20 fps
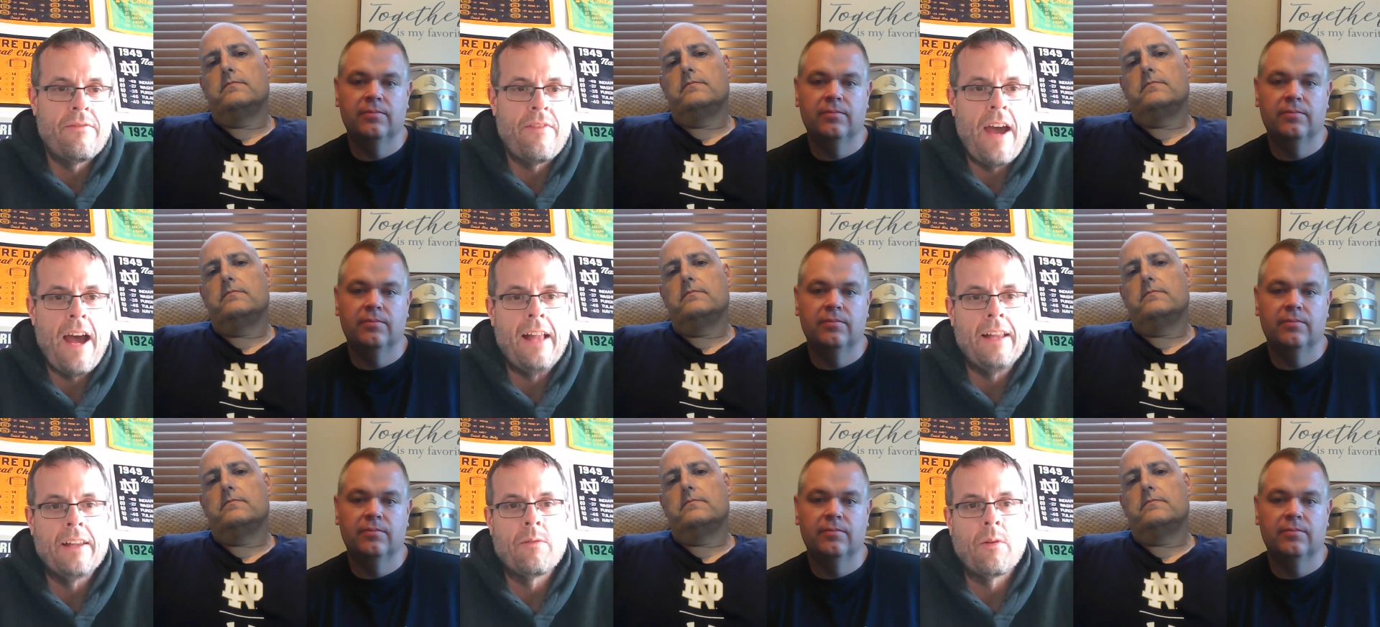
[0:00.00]
Speaker 1: are
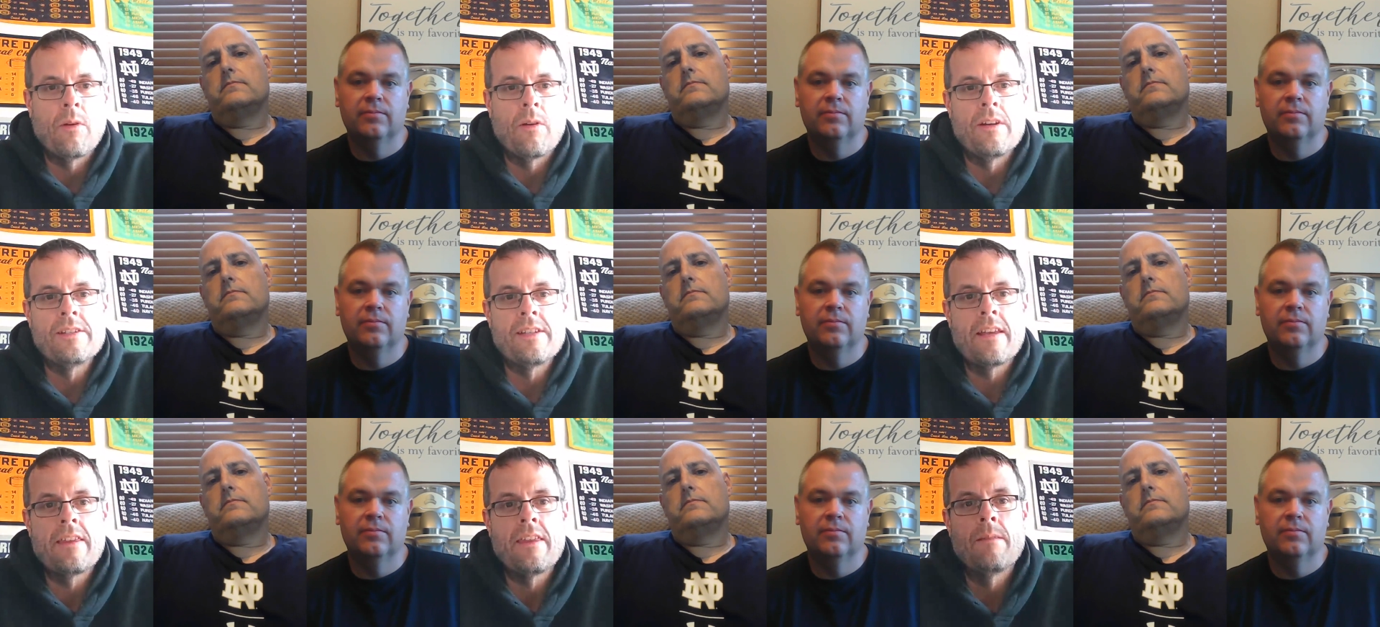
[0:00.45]
valid
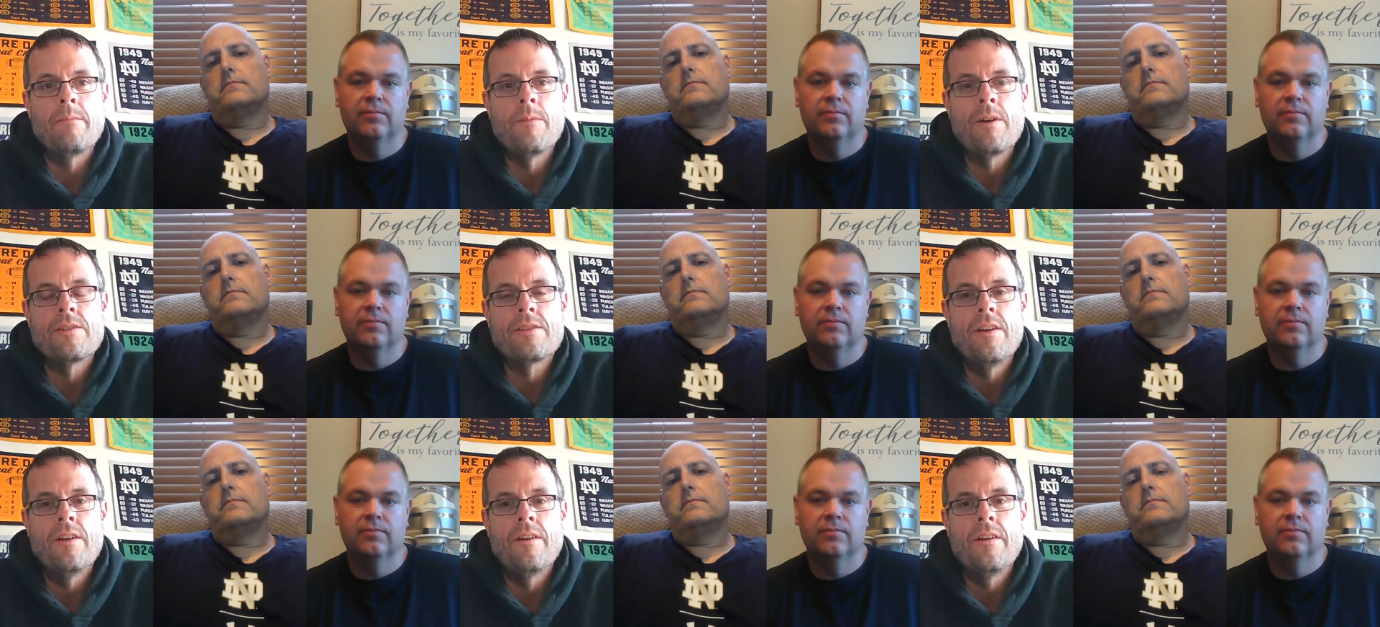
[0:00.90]
worries. I
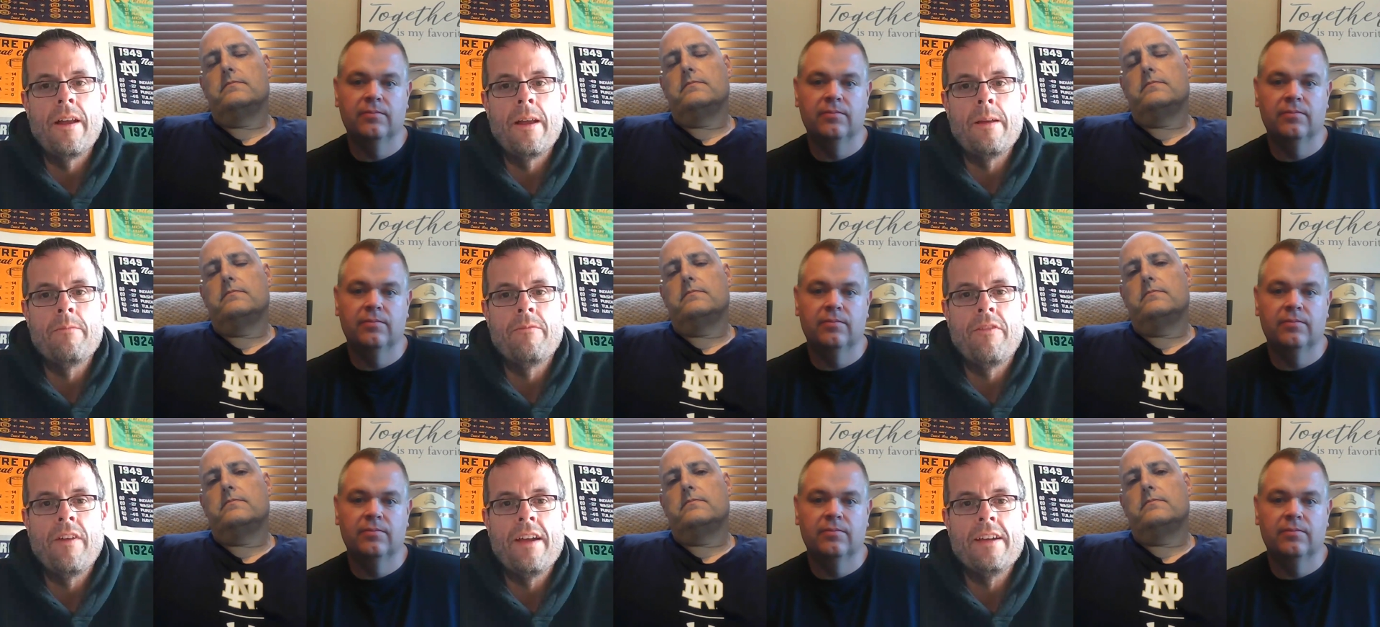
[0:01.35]
think most Notre
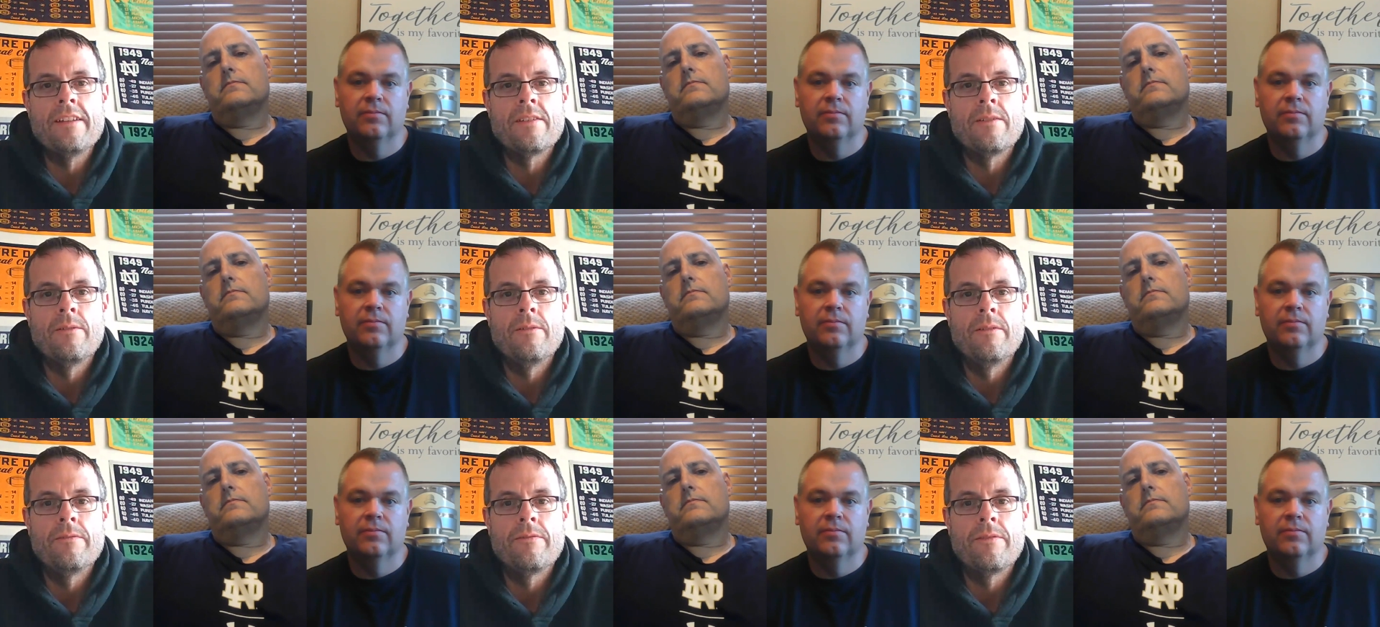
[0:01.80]
Dame
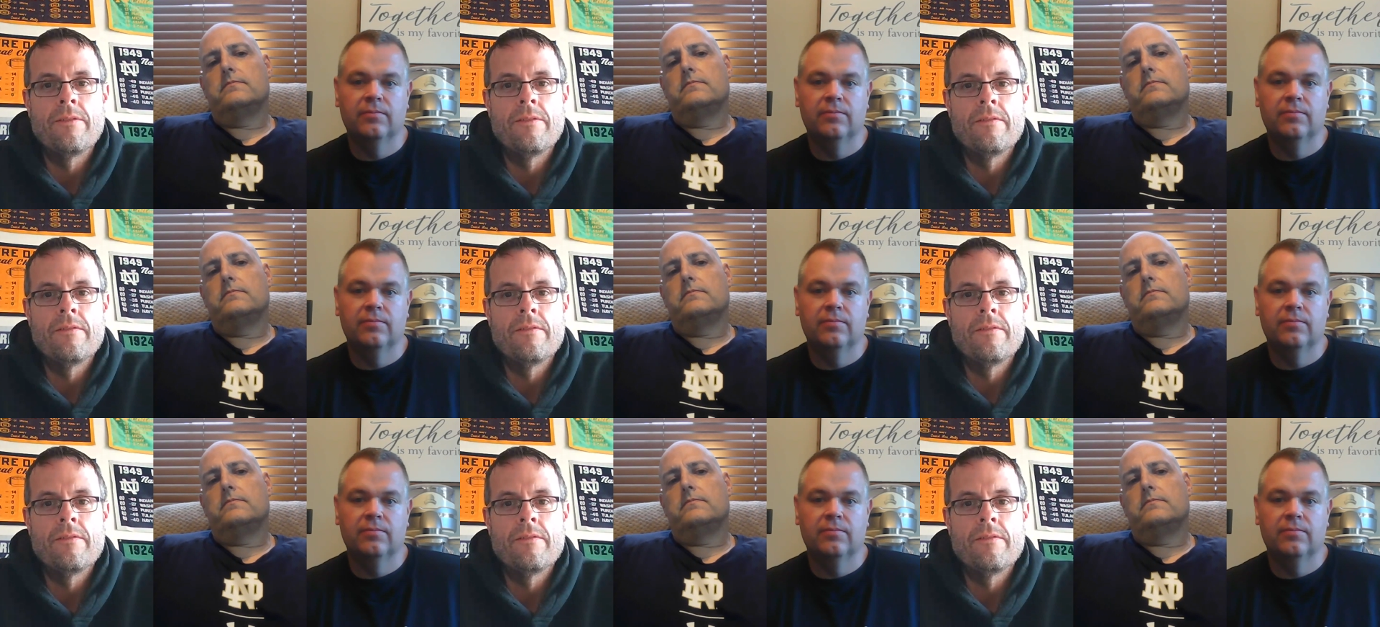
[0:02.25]
fans who have